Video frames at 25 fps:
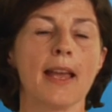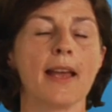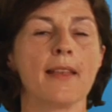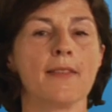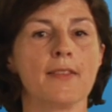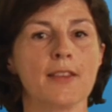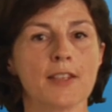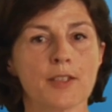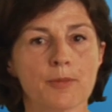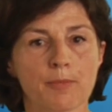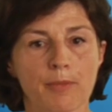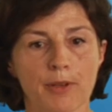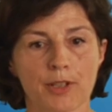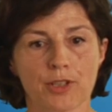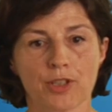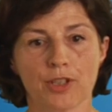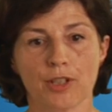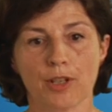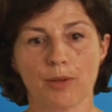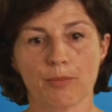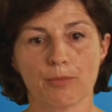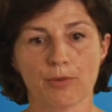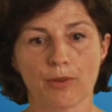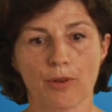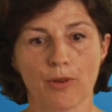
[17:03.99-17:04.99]
And this
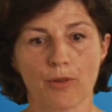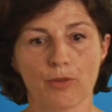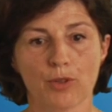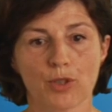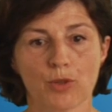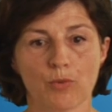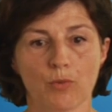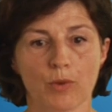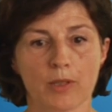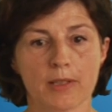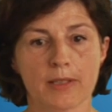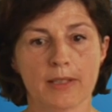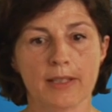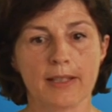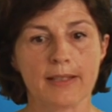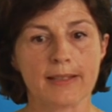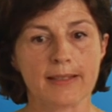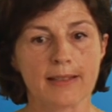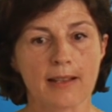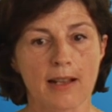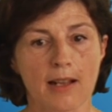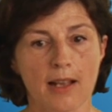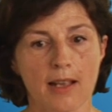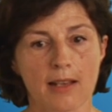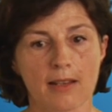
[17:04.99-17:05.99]
budget approach was
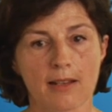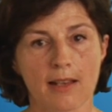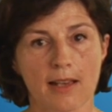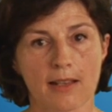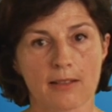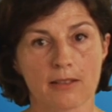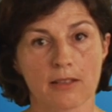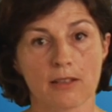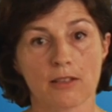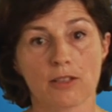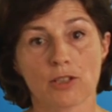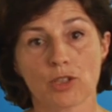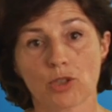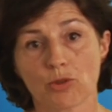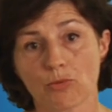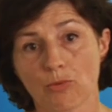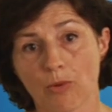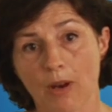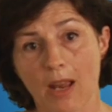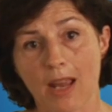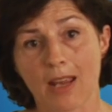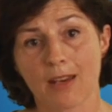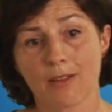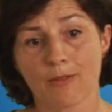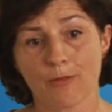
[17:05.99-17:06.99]
designed as a
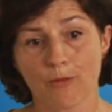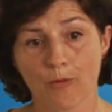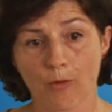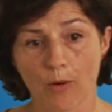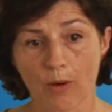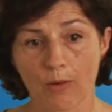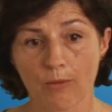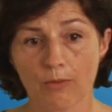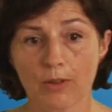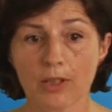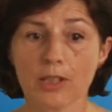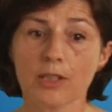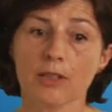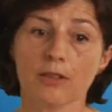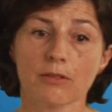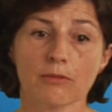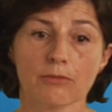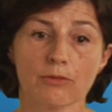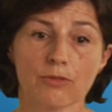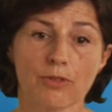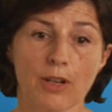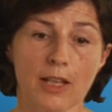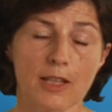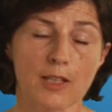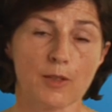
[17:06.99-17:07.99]
straightforward,
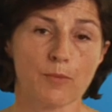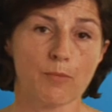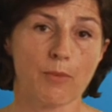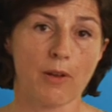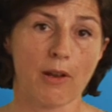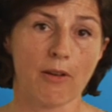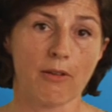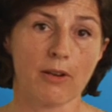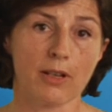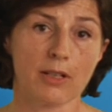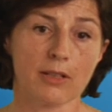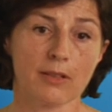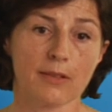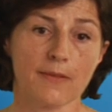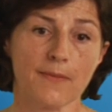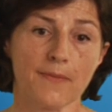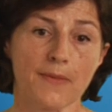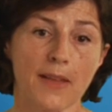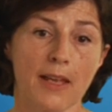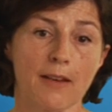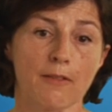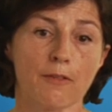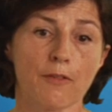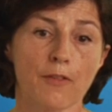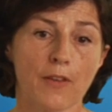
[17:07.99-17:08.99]
transparent,
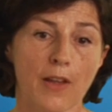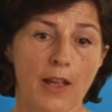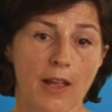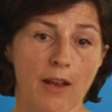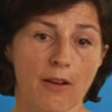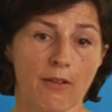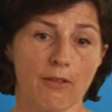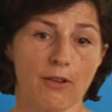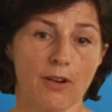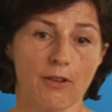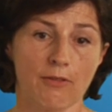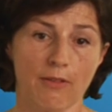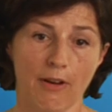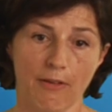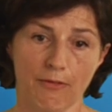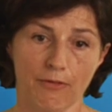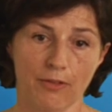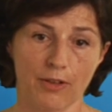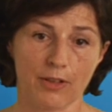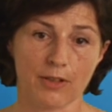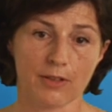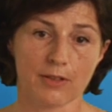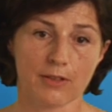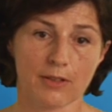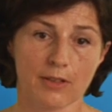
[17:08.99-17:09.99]
and fair
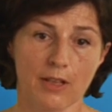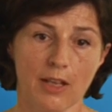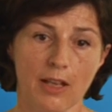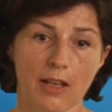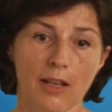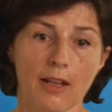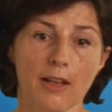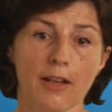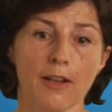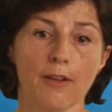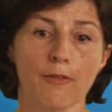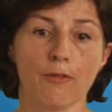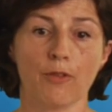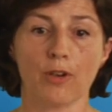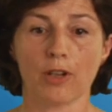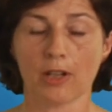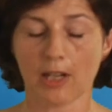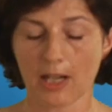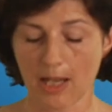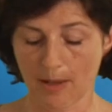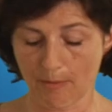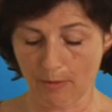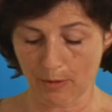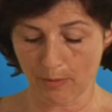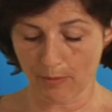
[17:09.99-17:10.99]
reference for
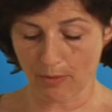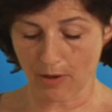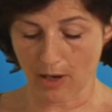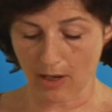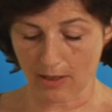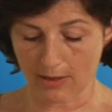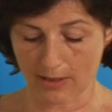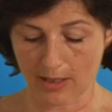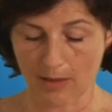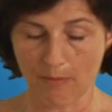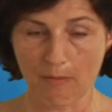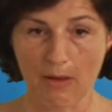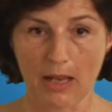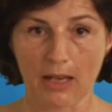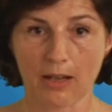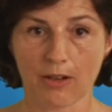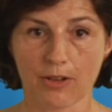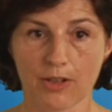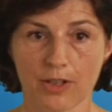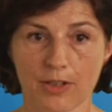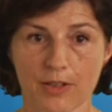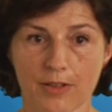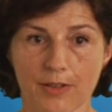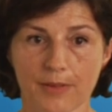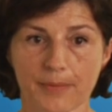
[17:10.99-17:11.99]
climate
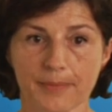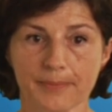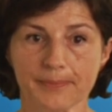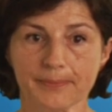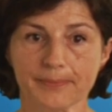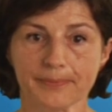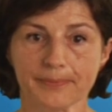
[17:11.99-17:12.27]
policymakers.